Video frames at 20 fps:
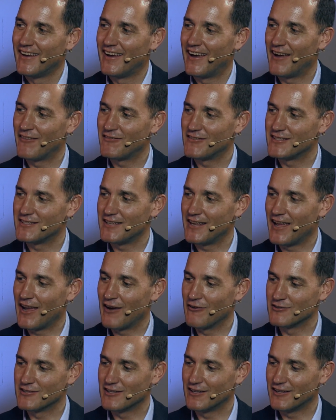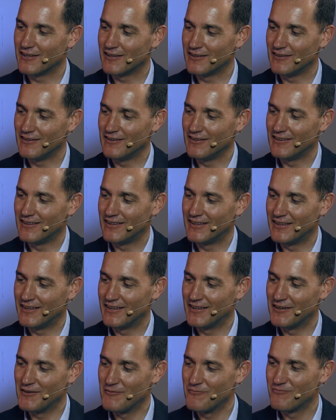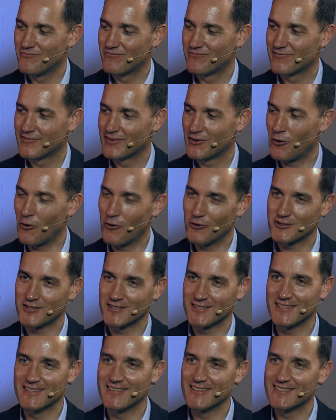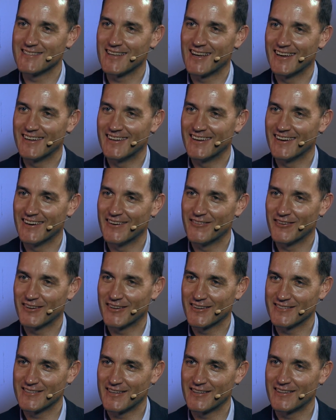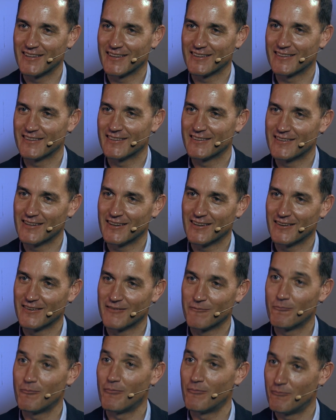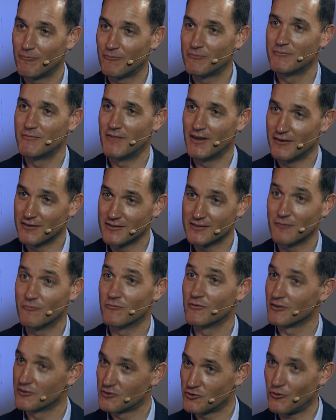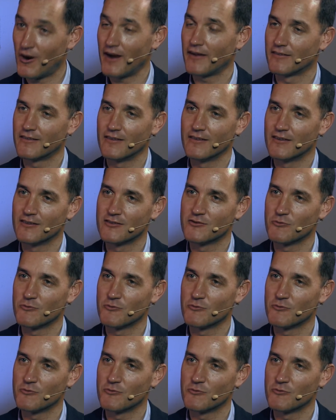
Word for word: I have to say I was a little uh, cautious at this idea, because I think that the there is some strength in the